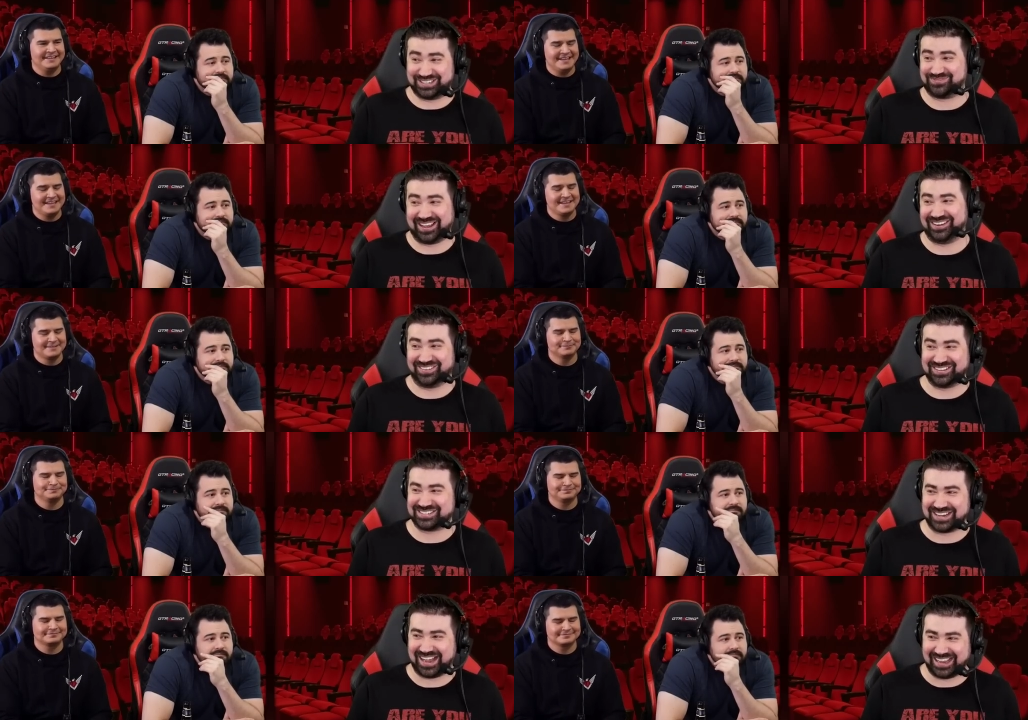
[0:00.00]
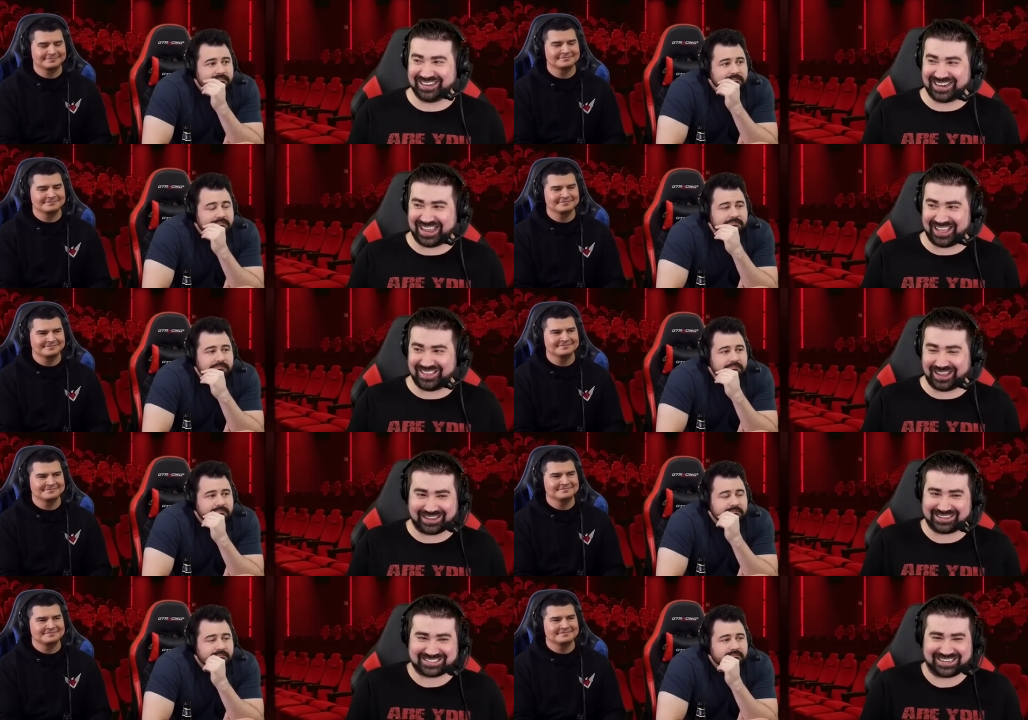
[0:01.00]
Speaker 1: displayed on the side. I
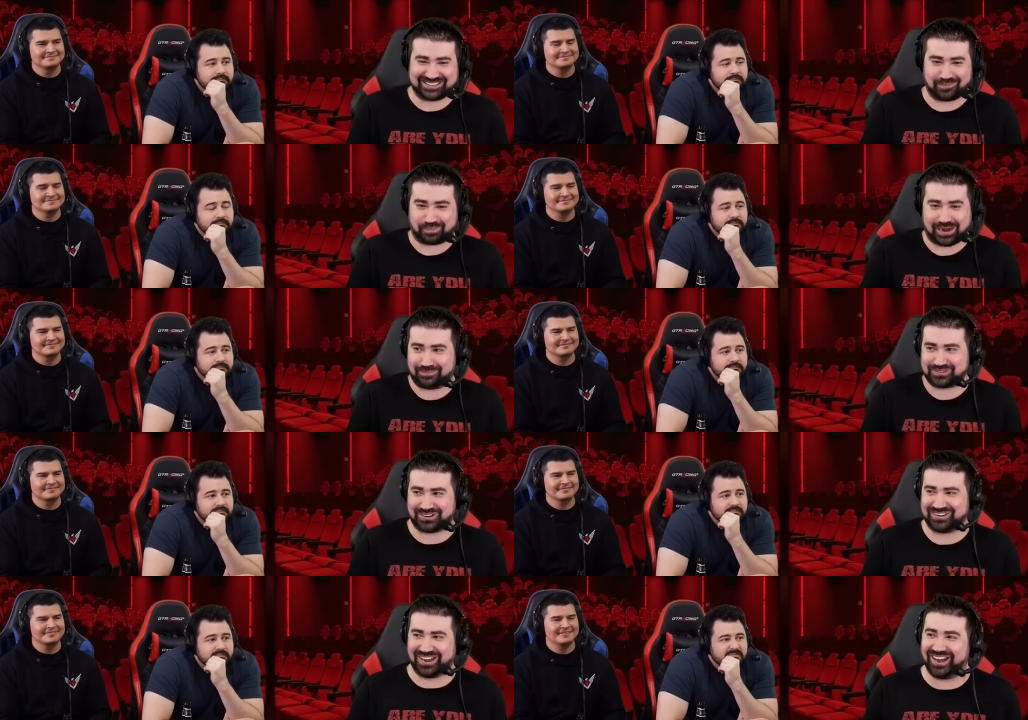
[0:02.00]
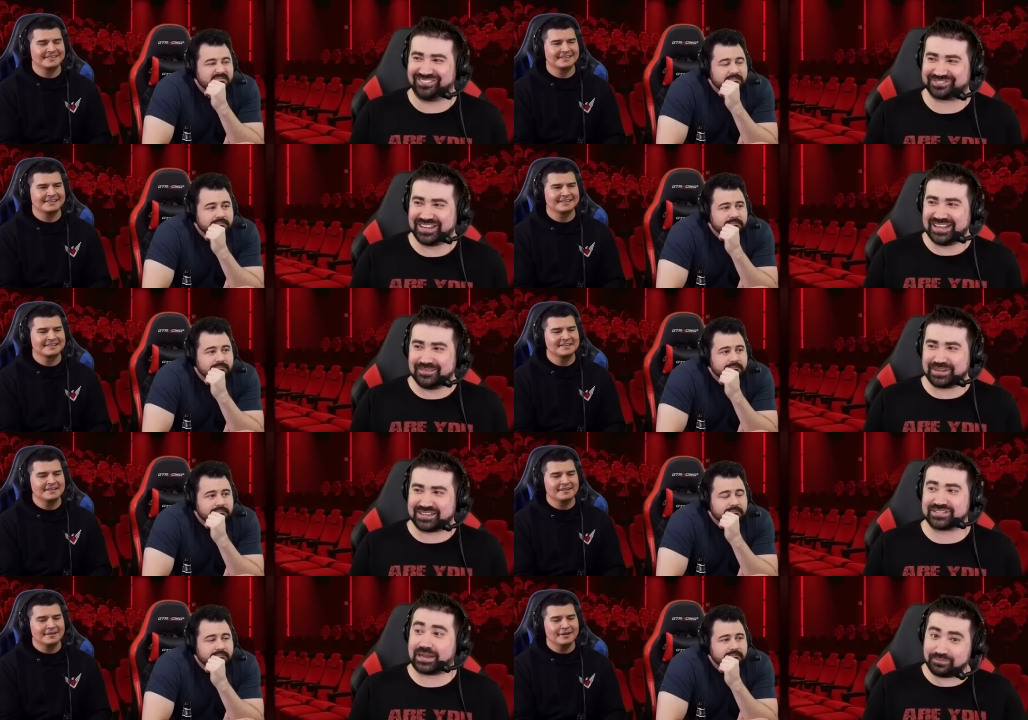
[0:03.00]
guess like the prop turned off
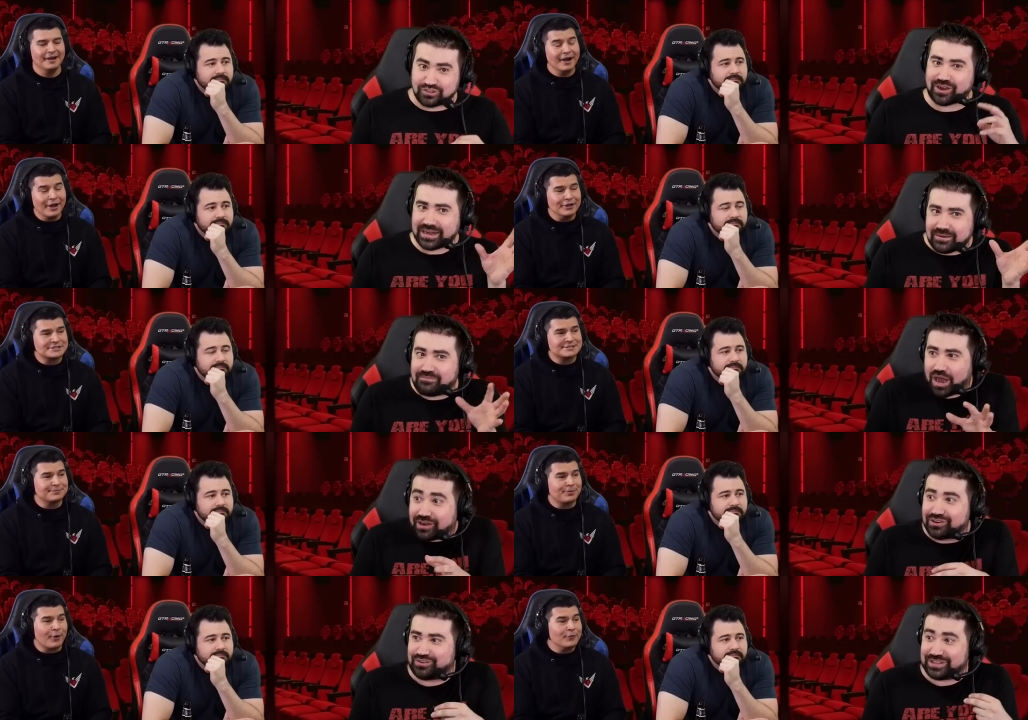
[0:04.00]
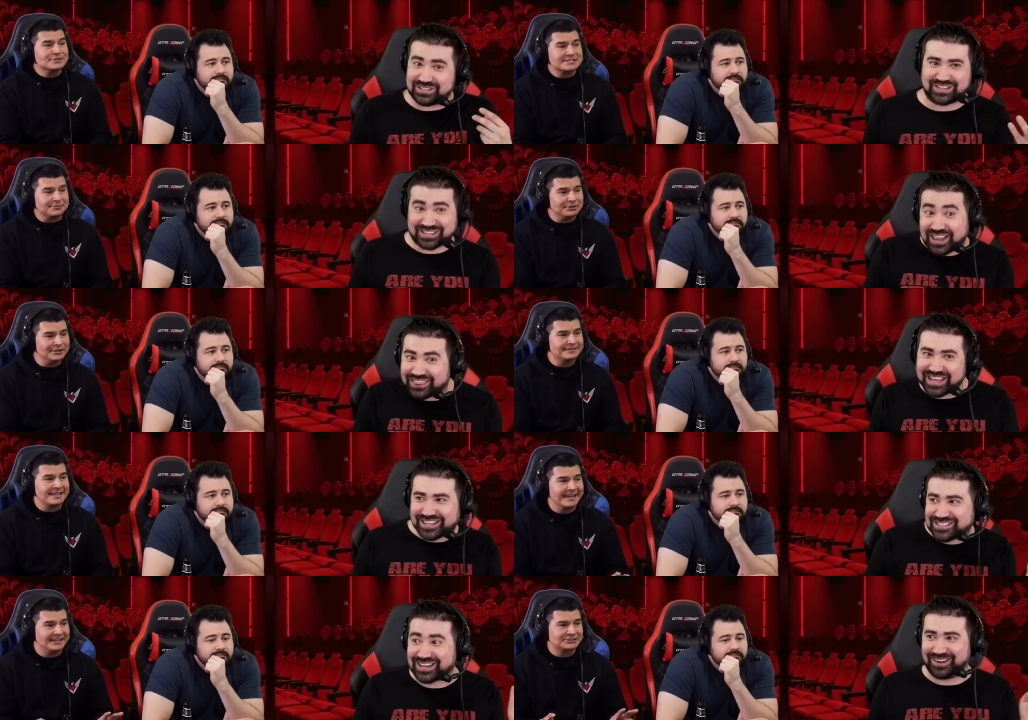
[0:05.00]
because I'm trying to it's monitor this because be I think
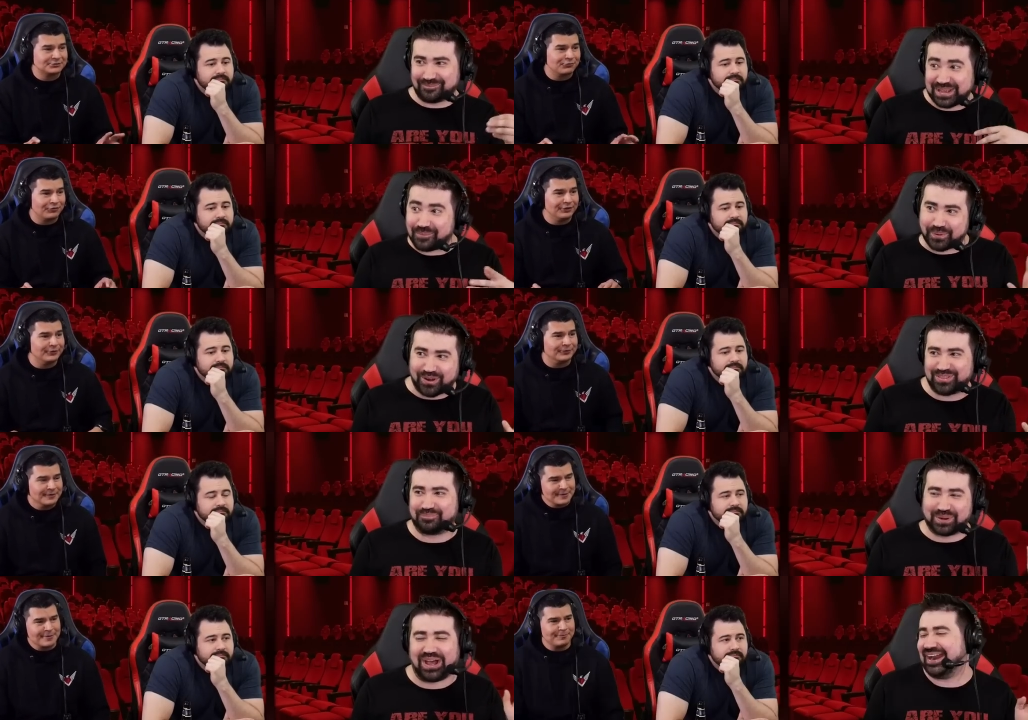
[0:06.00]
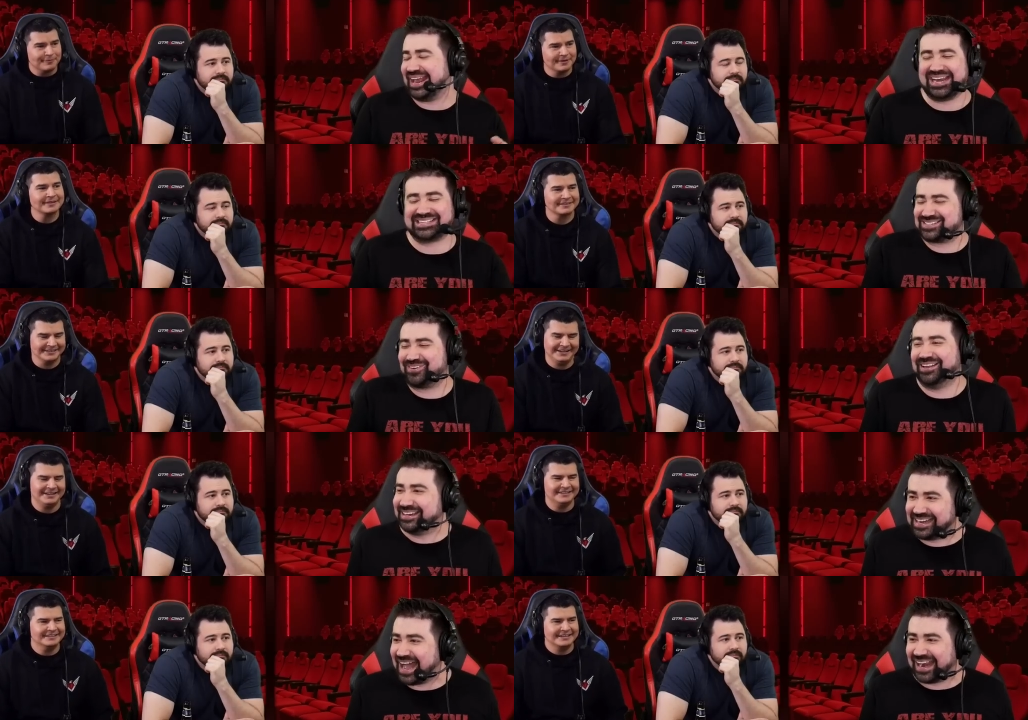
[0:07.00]
it's going to be a part of the plot, and it's really
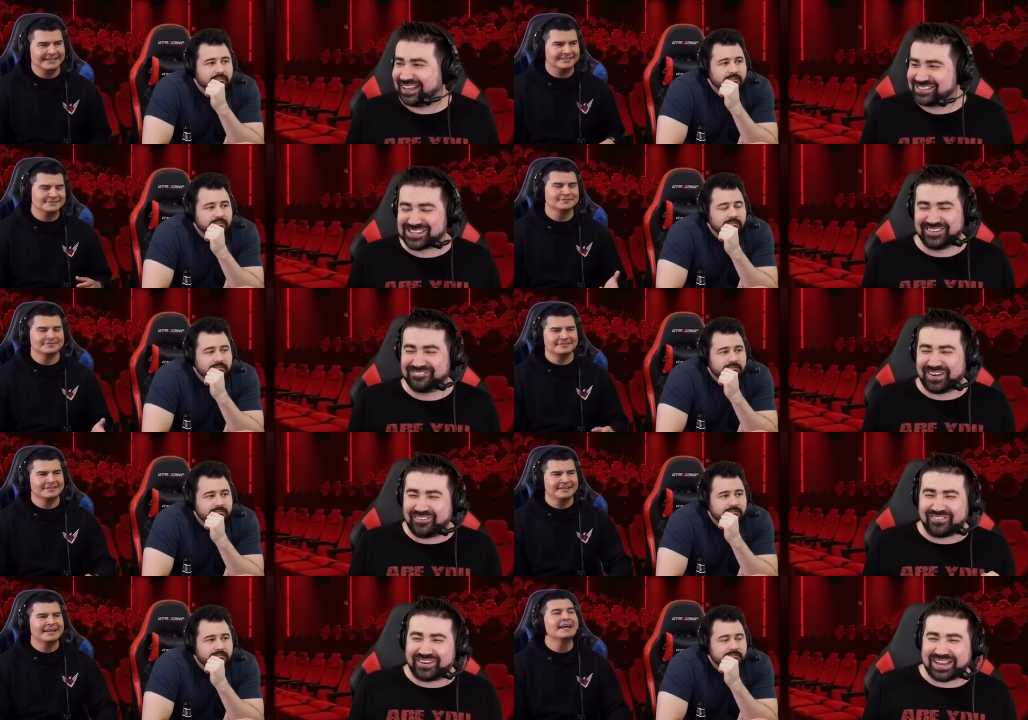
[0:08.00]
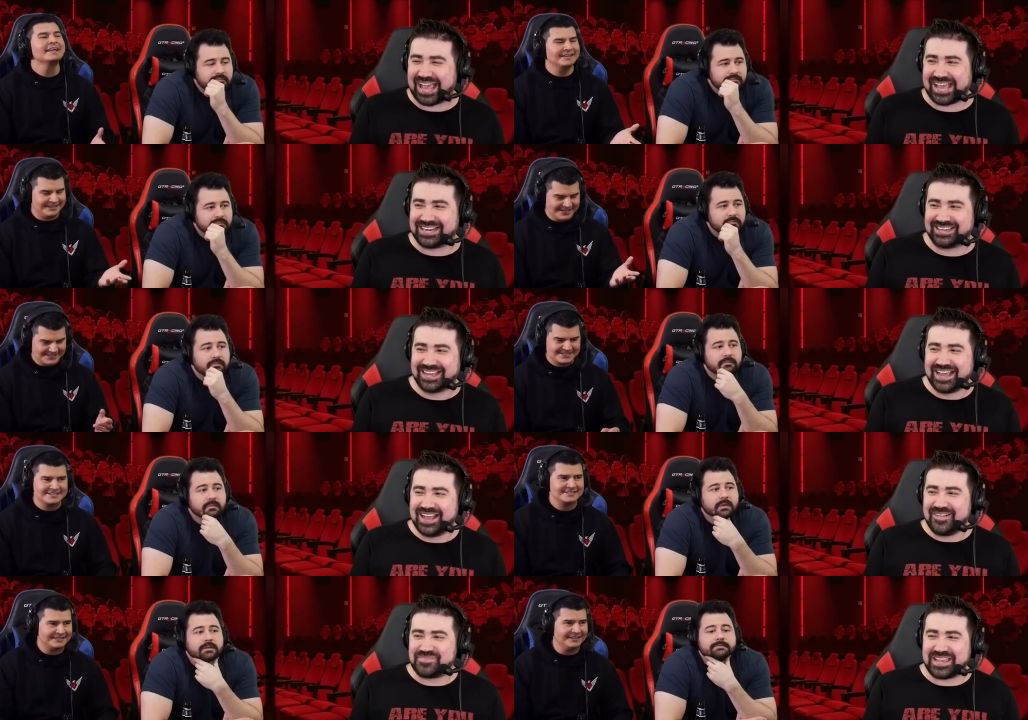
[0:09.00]
yeah. not until the very, very end.
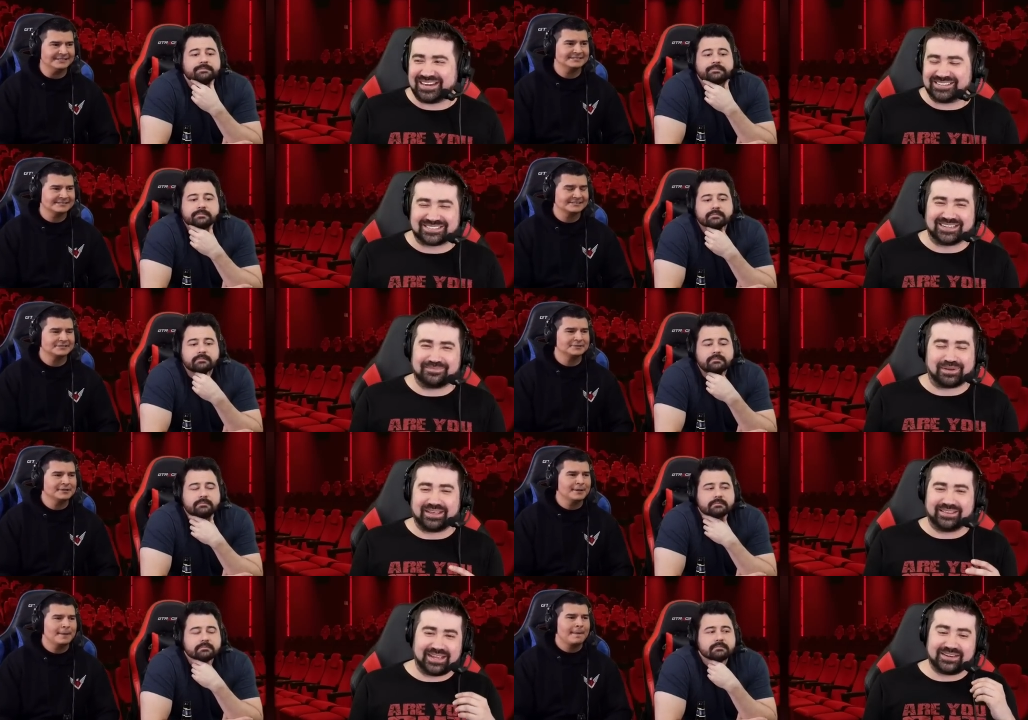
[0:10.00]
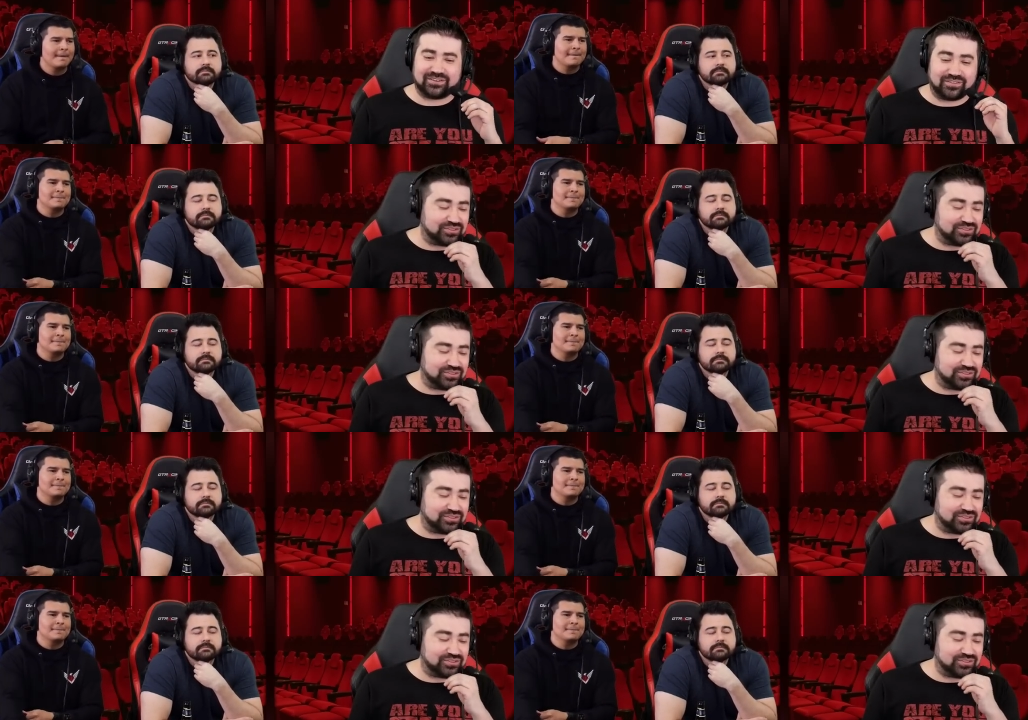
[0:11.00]
Yes, yes. And it's like by then